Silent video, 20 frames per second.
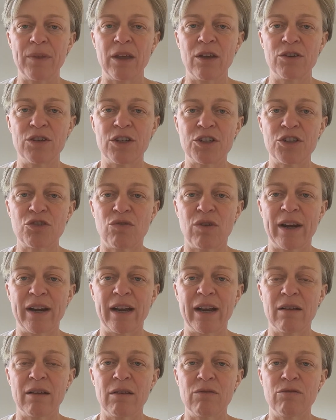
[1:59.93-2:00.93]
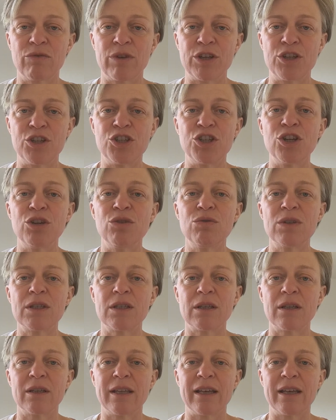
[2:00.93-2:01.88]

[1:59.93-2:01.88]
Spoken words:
You're just trying to reduce